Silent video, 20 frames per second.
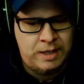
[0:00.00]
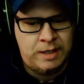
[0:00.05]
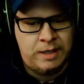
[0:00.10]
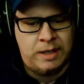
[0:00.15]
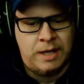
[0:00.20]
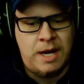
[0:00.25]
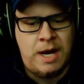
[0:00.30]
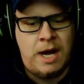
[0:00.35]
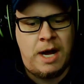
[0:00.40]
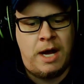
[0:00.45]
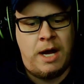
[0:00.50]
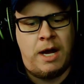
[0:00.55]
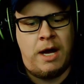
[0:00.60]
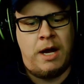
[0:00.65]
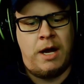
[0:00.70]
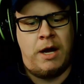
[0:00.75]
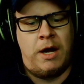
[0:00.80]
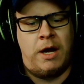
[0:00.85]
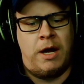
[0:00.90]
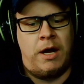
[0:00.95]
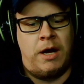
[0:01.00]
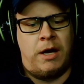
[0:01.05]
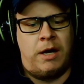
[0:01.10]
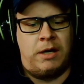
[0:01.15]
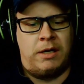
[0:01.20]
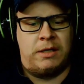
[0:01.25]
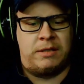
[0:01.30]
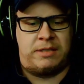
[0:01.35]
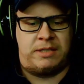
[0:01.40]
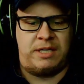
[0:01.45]

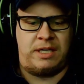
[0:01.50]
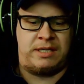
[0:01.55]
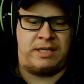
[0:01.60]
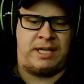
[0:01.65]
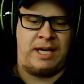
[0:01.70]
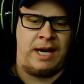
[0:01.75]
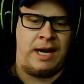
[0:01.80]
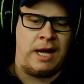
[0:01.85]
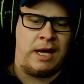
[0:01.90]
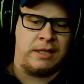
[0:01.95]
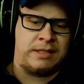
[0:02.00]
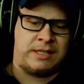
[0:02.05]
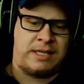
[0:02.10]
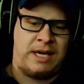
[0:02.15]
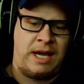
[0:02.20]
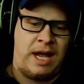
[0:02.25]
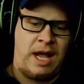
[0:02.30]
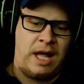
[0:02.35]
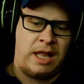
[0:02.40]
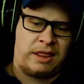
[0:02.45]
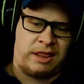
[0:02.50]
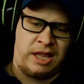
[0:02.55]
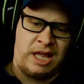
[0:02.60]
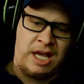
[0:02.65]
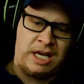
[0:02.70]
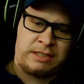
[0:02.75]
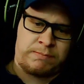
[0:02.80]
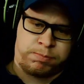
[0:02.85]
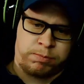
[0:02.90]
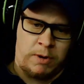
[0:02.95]
Oh, 16-ounce can,
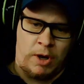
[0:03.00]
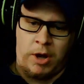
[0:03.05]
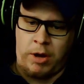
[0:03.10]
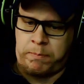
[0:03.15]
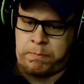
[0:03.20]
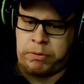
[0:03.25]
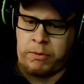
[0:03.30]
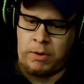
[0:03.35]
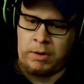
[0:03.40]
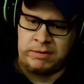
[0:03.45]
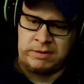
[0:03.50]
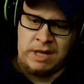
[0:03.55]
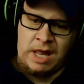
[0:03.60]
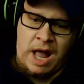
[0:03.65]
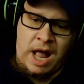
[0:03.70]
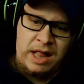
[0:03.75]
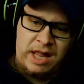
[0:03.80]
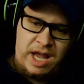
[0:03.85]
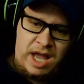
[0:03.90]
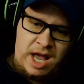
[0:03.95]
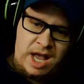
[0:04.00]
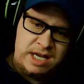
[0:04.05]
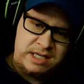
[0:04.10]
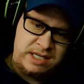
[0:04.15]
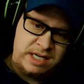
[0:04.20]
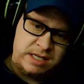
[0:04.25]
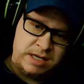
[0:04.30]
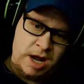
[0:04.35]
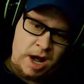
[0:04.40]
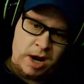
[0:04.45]
thanks, bro. Pours lightly
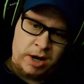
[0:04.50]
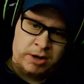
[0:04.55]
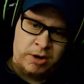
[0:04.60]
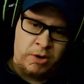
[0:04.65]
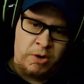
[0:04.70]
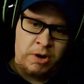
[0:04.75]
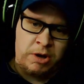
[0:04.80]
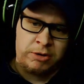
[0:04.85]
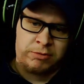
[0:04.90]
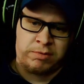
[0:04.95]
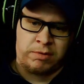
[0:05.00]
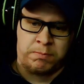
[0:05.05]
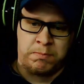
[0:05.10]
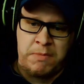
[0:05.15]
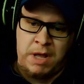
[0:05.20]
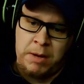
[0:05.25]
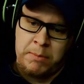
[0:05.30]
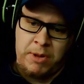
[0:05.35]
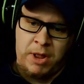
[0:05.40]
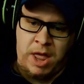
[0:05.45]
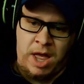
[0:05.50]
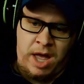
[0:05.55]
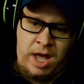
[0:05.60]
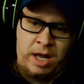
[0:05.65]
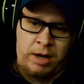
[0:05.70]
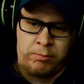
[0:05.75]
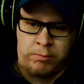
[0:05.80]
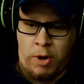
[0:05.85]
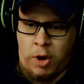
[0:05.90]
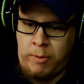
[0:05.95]
hazy dark orange with minimal head.
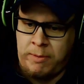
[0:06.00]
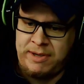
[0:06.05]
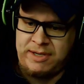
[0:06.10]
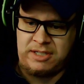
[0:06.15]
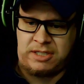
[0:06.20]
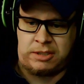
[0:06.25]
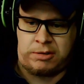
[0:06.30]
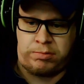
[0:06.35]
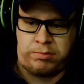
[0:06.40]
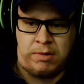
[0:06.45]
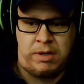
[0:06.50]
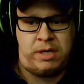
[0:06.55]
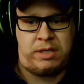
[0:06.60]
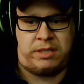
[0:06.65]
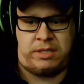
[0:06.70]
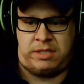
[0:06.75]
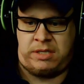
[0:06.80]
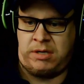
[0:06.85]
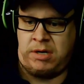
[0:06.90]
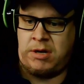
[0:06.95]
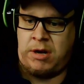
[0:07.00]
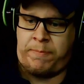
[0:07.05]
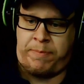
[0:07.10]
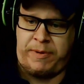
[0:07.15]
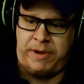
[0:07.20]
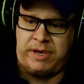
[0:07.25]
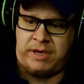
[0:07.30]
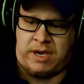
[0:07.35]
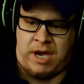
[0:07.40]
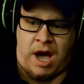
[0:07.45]
Aroma is sweet,
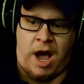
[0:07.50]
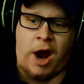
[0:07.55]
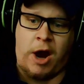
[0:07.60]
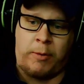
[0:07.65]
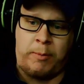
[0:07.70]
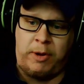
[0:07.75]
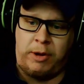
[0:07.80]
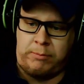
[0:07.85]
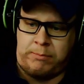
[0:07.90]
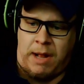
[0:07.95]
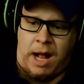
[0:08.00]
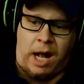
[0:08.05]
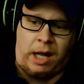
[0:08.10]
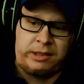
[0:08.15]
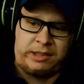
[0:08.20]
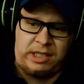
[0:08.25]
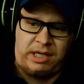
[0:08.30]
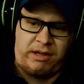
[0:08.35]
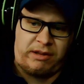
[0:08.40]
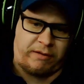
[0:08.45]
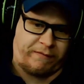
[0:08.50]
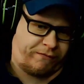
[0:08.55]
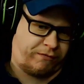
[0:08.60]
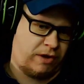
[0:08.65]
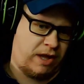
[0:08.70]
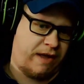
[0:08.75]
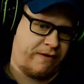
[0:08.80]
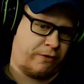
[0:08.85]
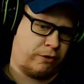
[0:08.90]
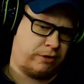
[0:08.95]
syrupy, caramel, malty. The
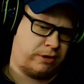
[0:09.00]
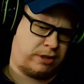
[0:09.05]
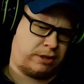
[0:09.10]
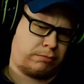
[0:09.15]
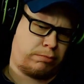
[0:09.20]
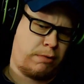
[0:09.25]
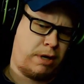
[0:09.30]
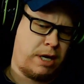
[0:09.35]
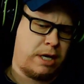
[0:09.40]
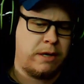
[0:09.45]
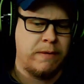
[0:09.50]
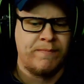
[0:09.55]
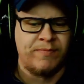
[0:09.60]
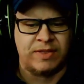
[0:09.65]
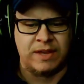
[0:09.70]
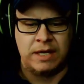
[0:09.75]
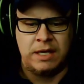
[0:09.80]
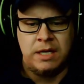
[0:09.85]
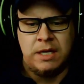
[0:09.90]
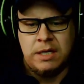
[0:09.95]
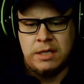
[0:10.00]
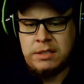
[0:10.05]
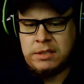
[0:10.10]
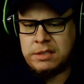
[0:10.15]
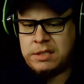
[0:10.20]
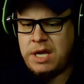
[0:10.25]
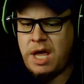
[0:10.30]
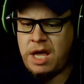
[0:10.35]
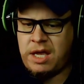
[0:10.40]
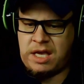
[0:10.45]
flavor is sweet.
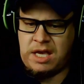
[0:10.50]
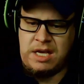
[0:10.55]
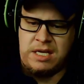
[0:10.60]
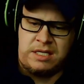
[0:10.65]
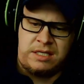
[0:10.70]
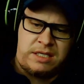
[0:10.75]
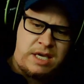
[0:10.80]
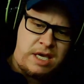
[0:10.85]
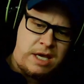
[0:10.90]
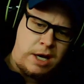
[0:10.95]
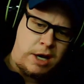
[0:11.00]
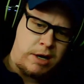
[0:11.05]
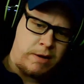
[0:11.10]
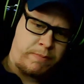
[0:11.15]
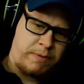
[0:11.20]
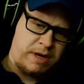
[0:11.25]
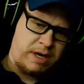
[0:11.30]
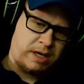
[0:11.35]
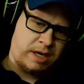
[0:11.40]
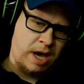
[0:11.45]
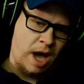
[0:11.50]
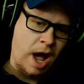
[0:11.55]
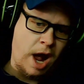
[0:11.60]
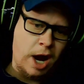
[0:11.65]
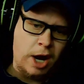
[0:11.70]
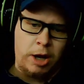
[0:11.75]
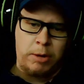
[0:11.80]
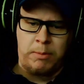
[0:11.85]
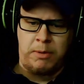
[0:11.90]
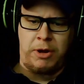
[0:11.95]
Sticky, syrupy,
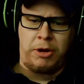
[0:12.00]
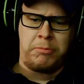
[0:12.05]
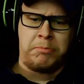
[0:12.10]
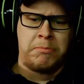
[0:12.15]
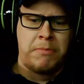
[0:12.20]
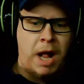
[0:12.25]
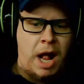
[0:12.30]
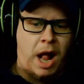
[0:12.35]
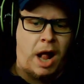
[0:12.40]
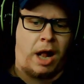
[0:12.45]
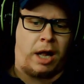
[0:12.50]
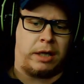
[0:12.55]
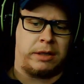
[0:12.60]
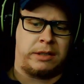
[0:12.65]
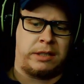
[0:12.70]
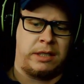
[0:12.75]
caramel malt.